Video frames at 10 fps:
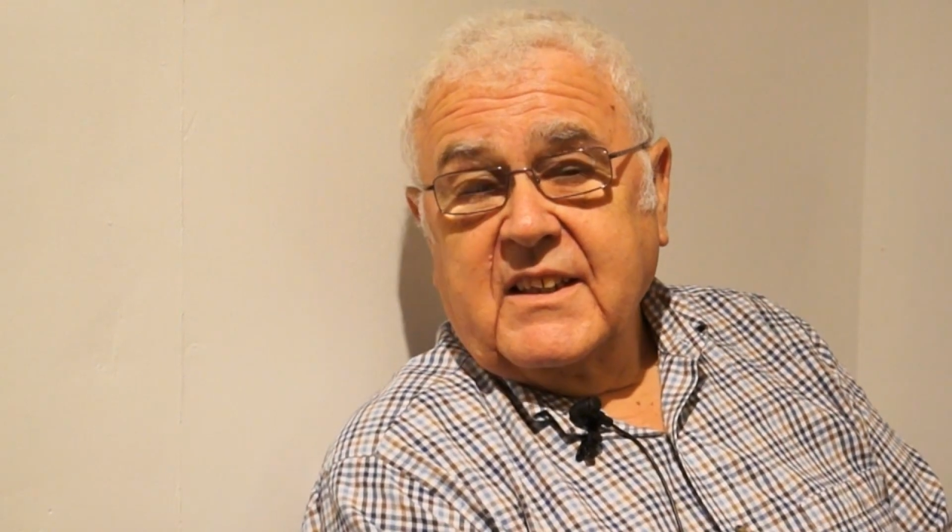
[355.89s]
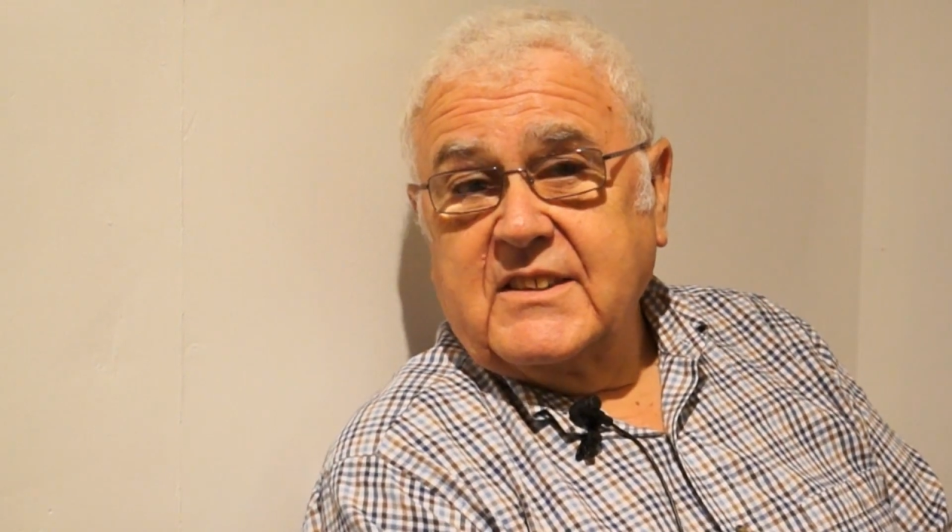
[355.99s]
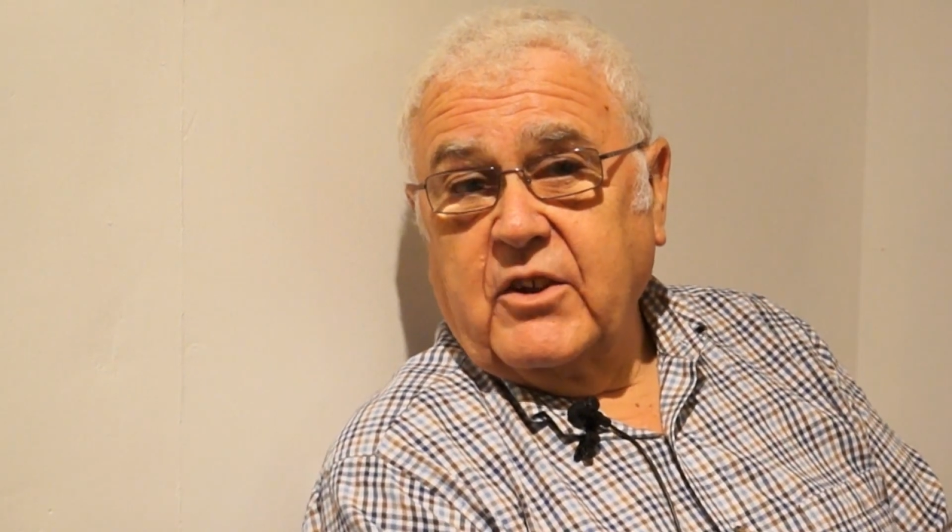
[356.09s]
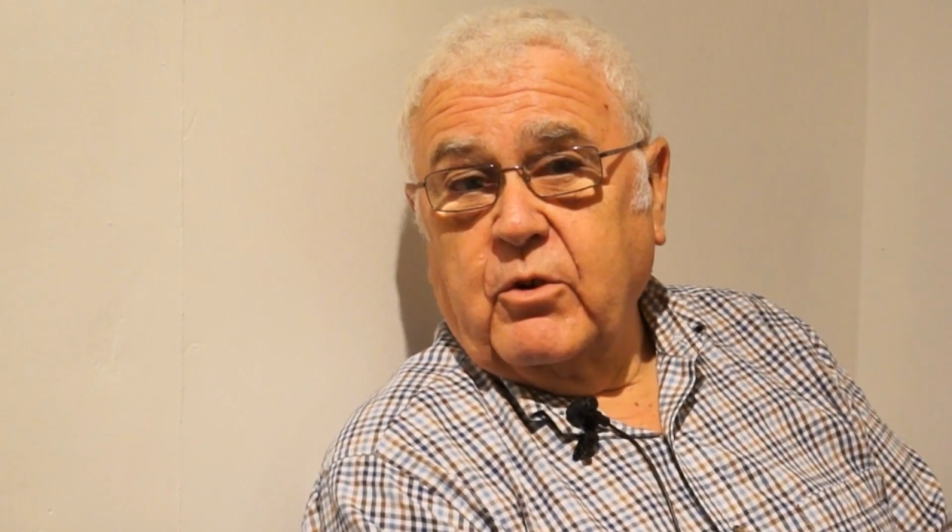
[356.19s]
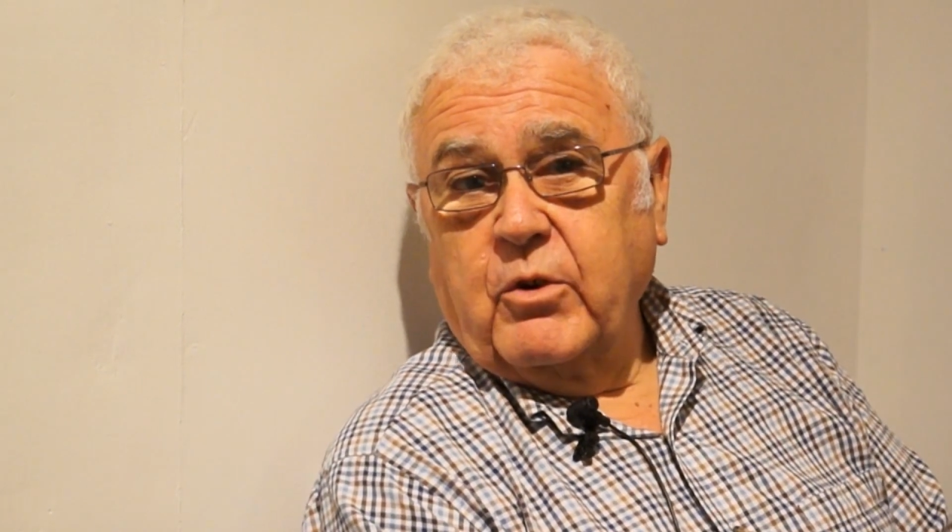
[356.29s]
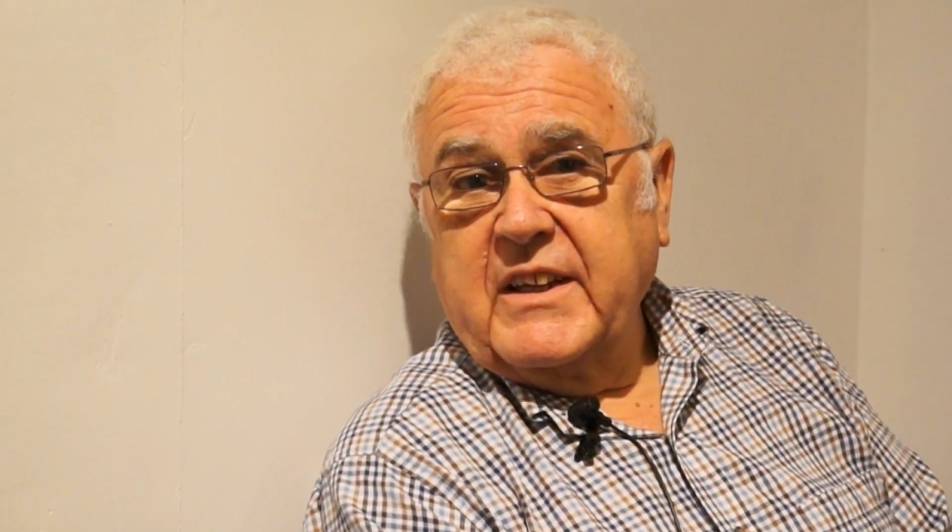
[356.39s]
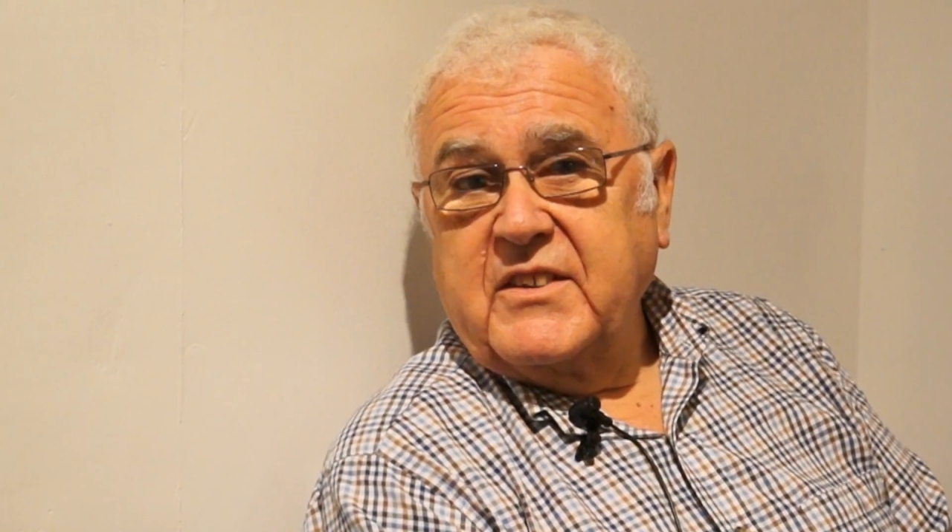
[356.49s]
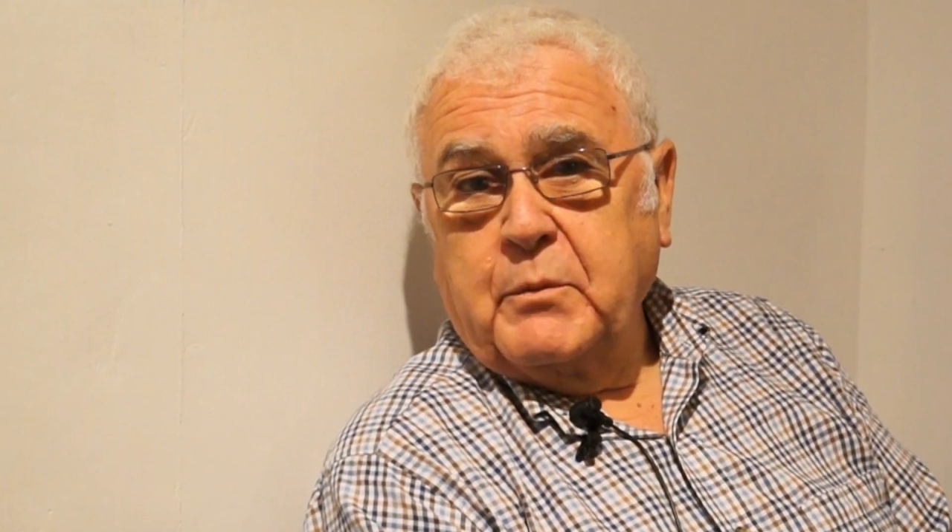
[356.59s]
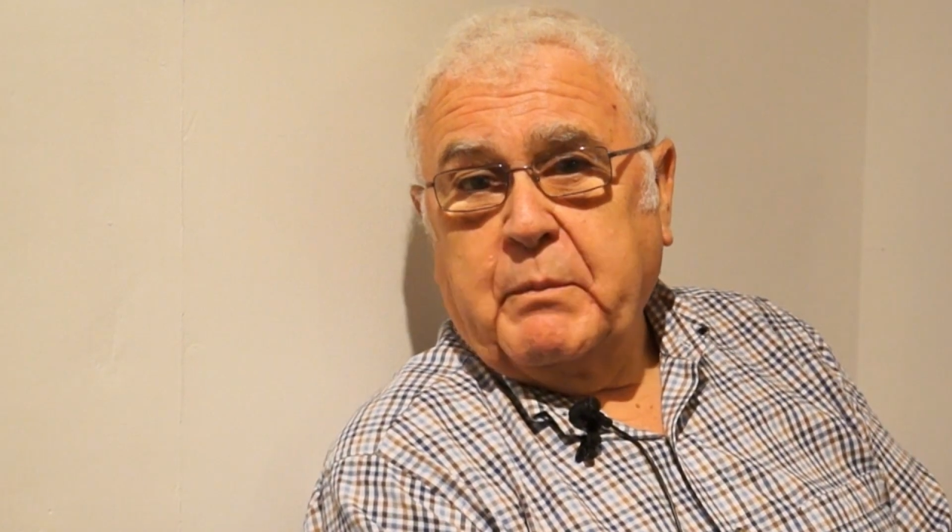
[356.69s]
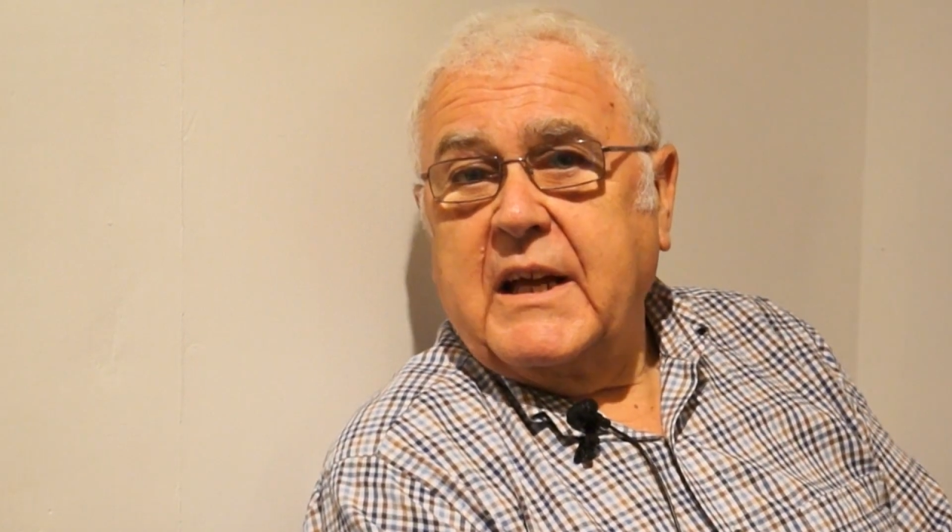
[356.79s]
So
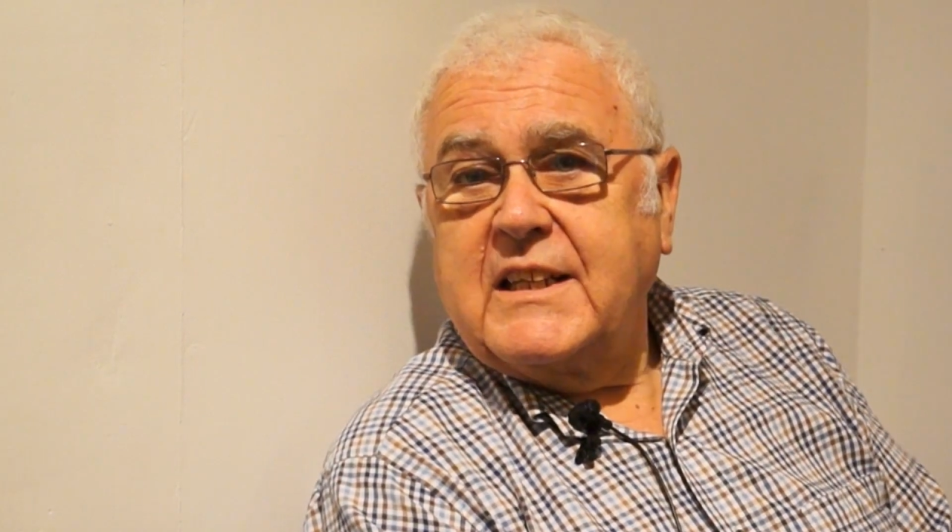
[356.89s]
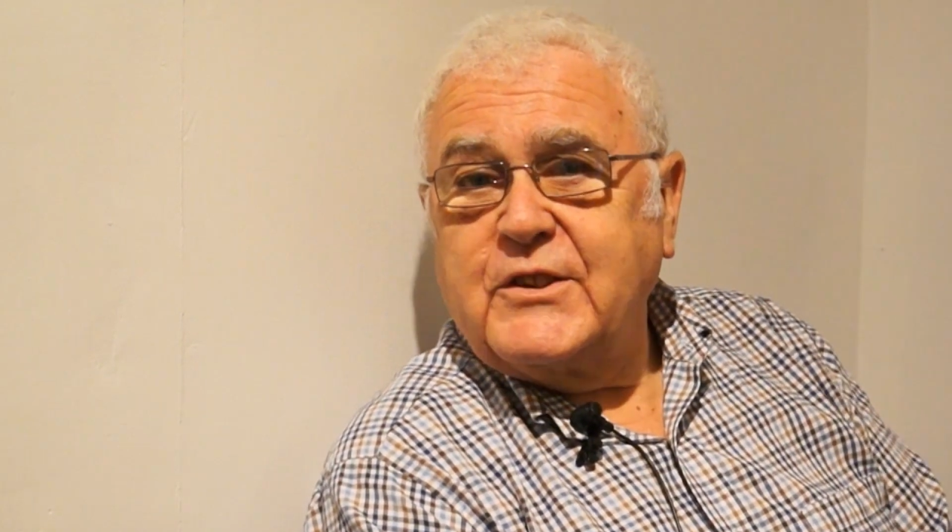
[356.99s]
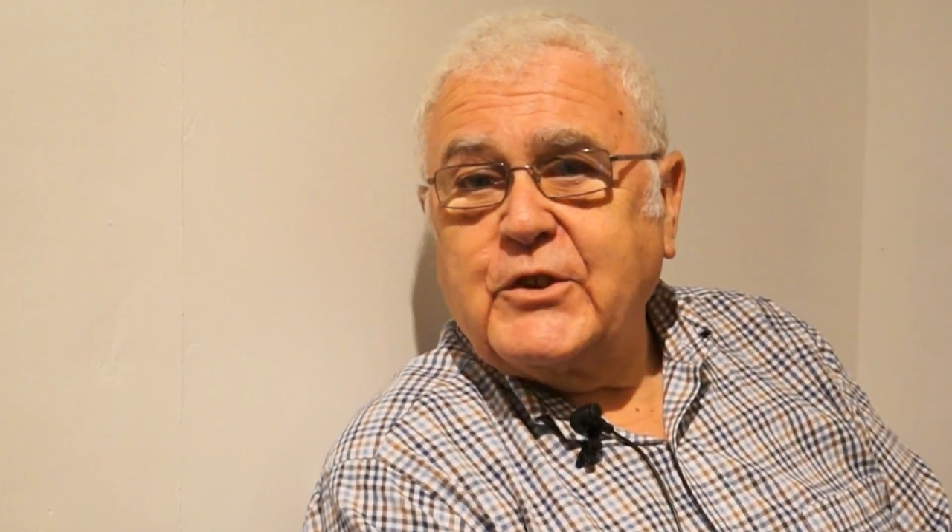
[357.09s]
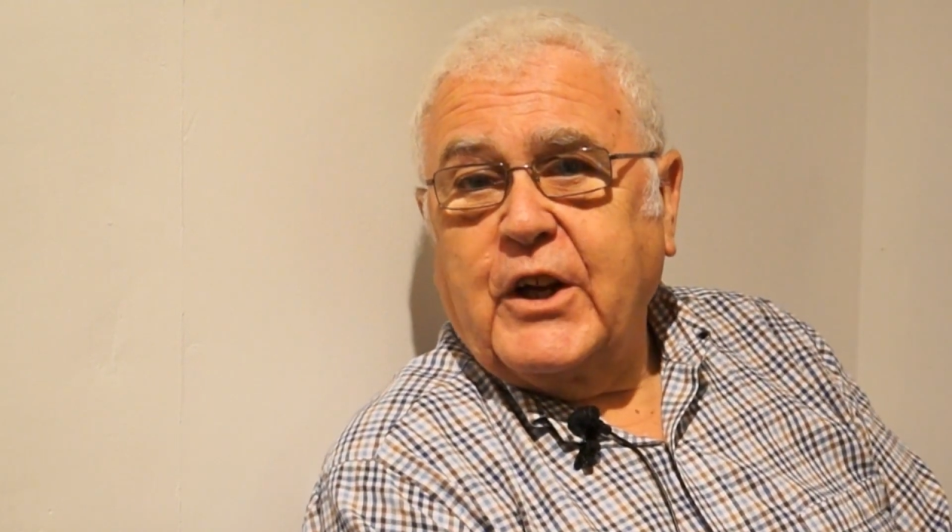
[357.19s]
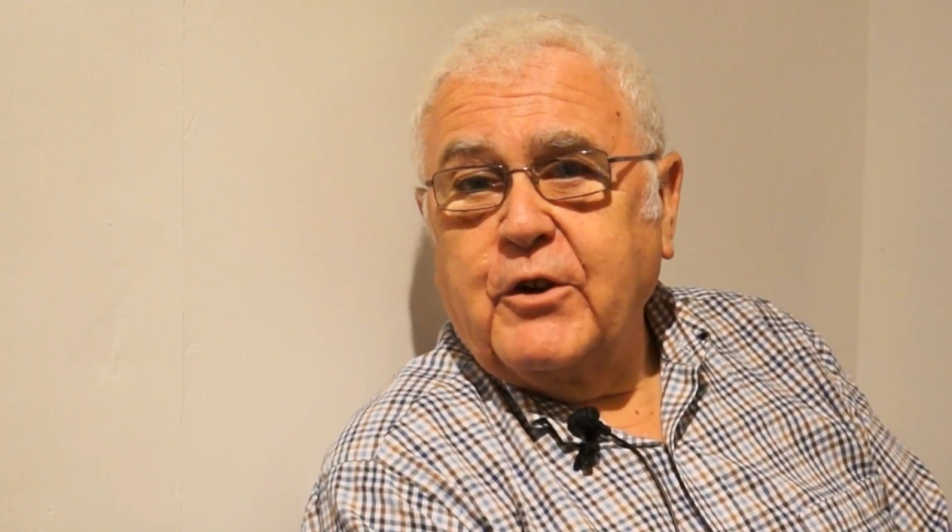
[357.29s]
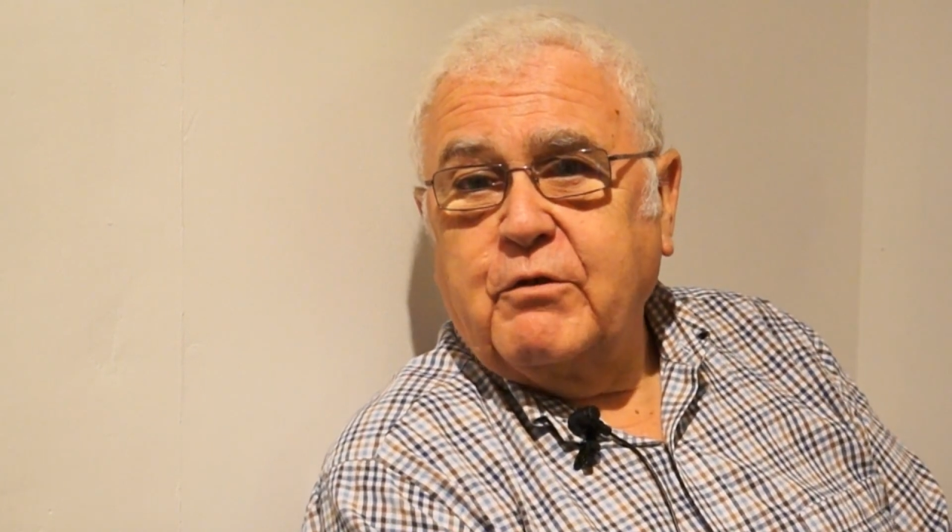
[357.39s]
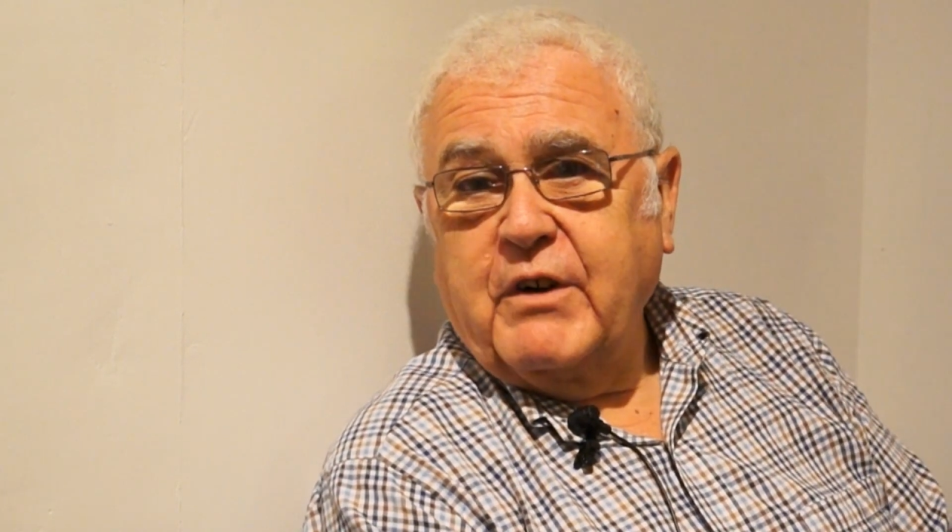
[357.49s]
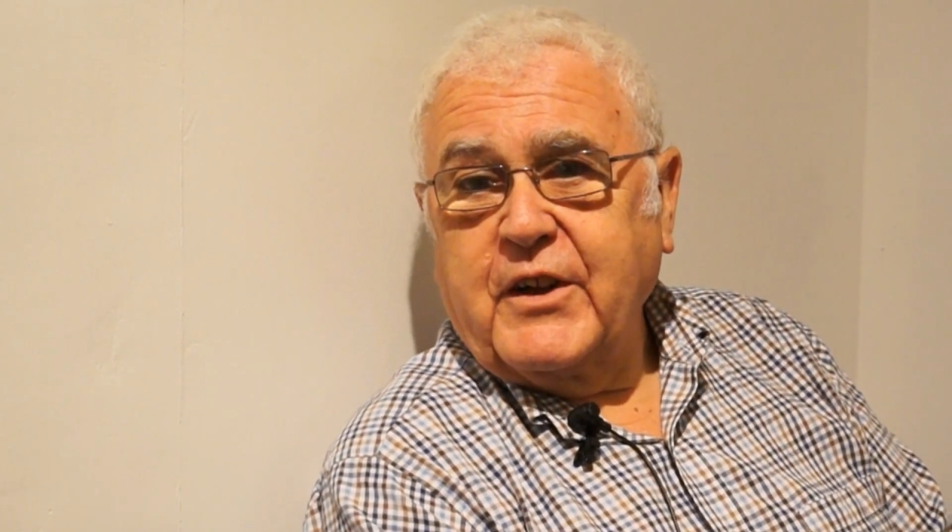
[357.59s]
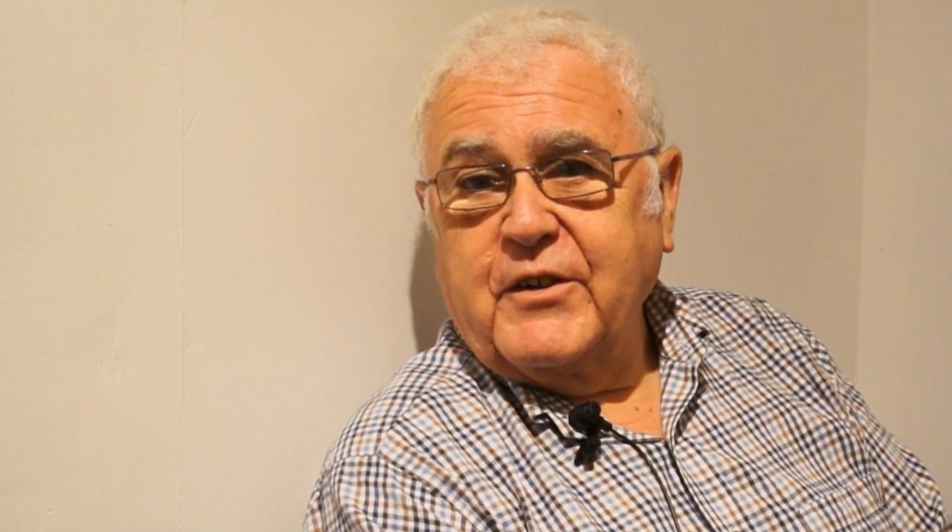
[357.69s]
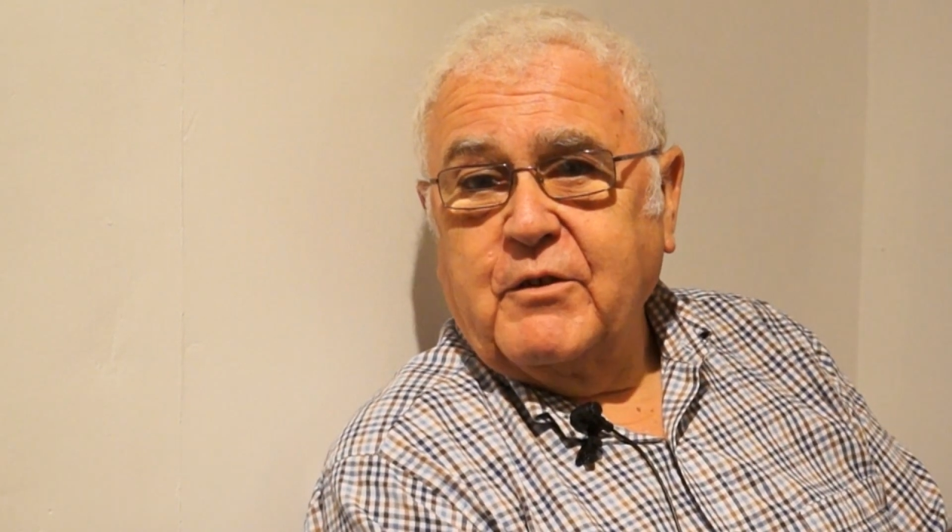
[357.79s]
it depends how far